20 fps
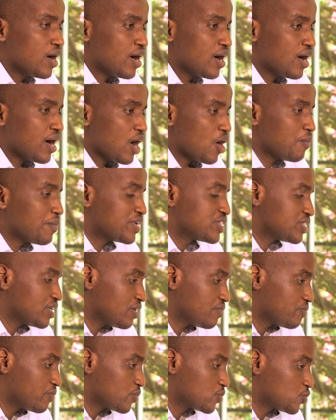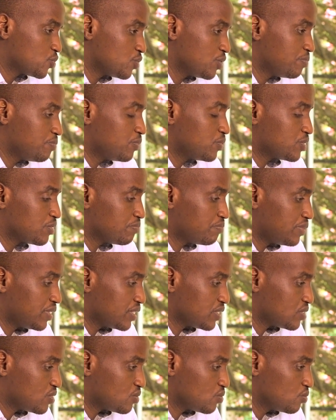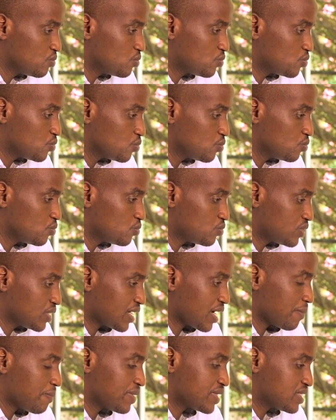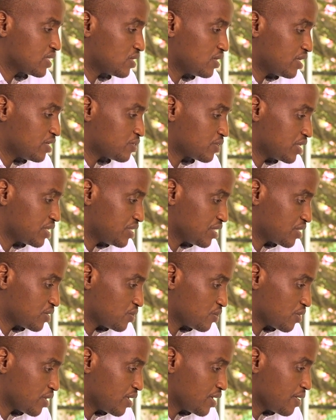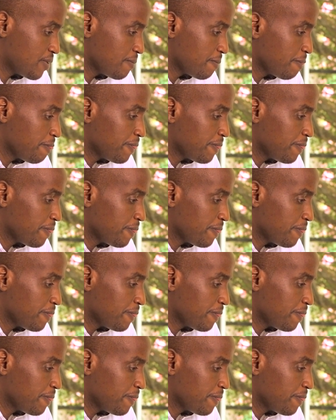how much effort should it put in place to take a particular trajectory.